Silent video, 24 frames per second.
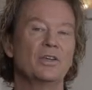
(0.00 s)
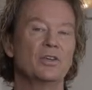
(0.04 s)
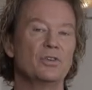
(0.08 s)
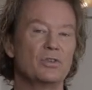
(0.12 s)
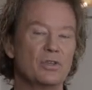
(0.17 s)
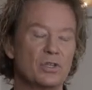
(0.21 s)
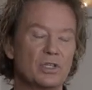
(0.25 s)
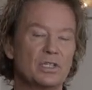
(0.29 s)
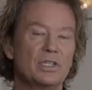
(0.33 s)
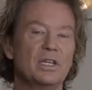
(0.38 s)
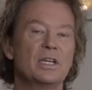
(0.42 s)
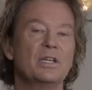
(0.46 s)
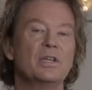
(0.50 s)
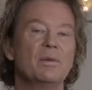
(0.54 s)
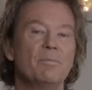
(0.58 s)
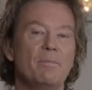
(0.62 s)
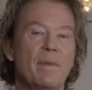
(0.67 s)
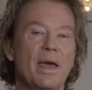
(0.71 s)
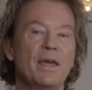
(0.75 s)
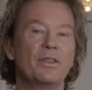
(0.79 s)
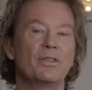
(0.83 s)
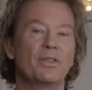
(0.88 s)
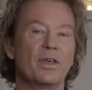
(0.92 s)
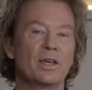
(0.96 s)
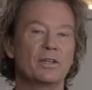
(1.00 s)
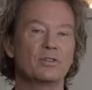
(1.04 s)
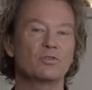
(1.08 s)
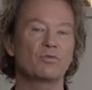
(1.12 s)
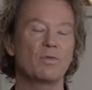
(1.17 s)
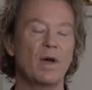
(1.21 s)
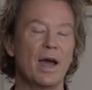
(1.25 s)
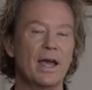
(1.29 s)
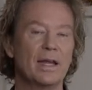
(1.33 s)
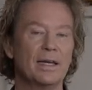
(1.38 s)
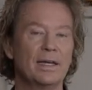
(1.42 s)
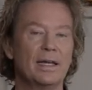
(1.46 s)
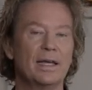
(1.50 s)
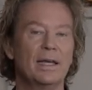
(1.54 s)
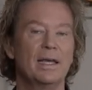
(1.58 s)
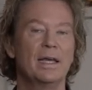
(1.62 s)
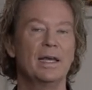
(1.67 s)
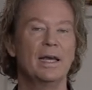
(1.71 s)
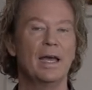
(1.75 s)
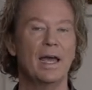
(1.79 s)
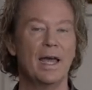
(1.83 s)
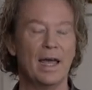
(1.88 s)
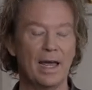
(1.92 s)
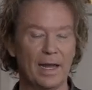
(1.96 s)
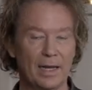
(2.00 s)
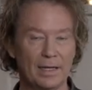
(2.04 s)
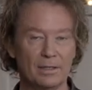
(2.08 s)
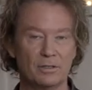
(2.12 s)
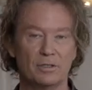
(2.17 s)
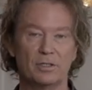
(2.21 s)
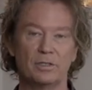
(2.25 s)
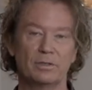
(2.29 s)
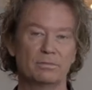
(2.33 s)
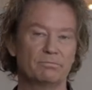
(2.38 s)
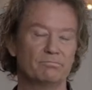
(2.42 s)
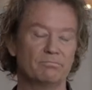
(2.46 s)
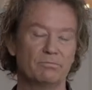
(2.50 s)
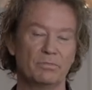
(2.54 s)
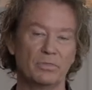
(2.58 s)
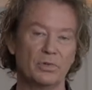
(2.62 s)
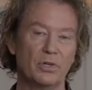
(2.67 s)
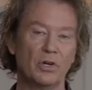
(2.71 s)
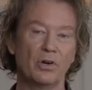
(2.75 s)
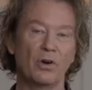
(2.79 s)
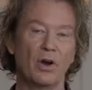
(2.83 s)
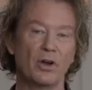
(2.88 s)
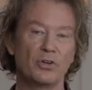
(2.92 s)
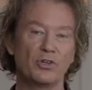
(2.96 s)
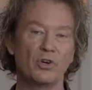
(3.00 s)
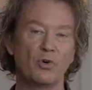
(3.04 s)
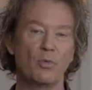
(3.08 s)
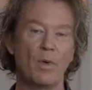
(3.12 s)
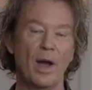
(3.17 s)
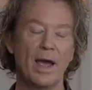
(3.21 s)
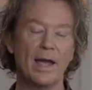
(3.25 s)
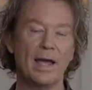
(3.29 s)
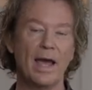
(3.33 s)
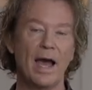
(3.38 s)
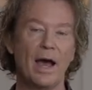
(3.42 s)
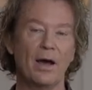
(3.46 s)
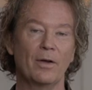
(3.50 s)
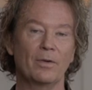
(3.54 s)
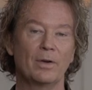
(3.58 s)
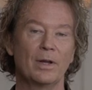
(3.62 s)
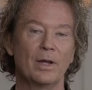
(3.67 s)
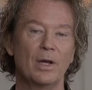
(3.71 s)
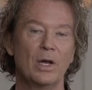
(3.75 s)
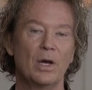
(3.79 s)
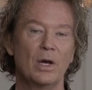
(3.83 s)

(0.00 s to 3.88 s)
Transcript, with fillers: You just need to make things right and you're on your way out.